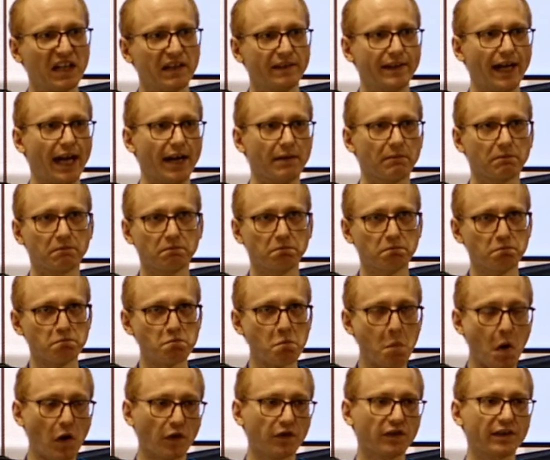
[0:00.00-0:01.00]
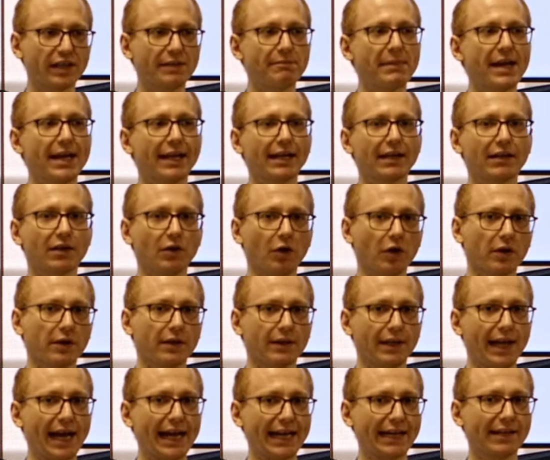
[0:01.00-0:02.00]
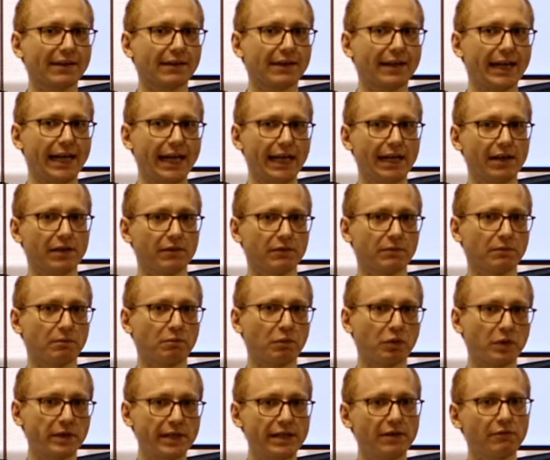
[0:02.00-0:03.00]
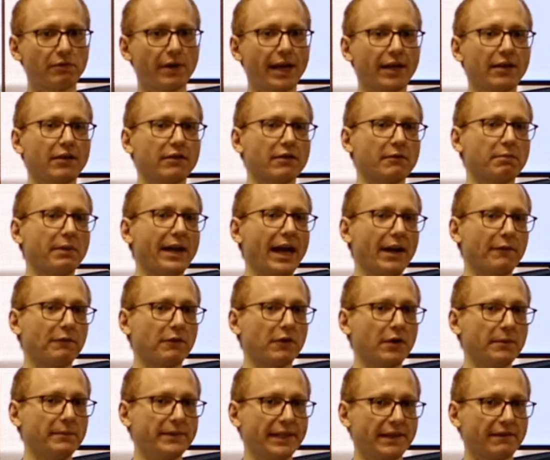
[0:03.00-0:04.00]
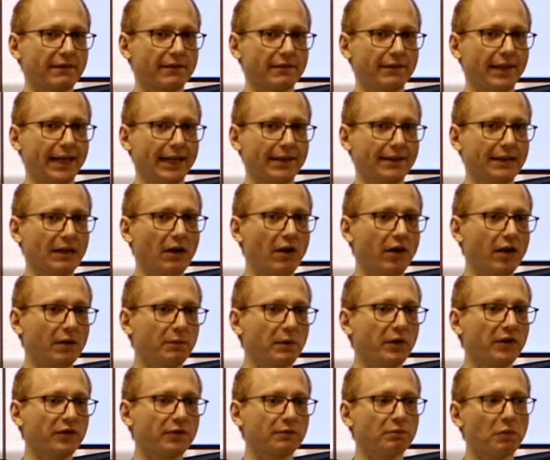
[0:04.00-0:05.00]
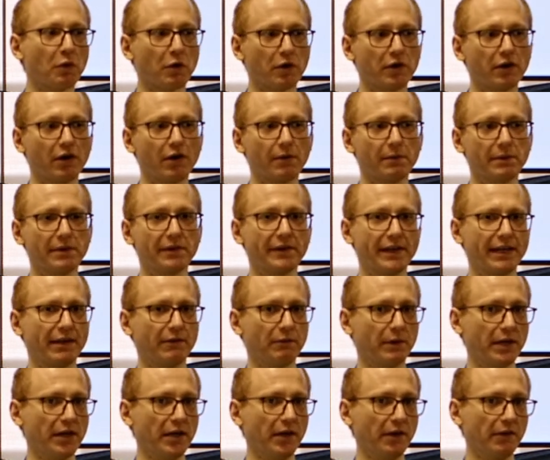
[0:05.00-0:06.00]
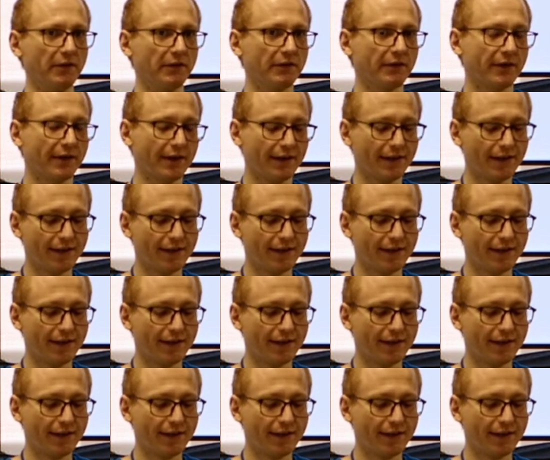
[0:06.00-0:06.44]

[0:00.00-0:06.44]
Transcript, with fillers: that mostly make it look like a pretty regular platform that's like almost more normal than Windows.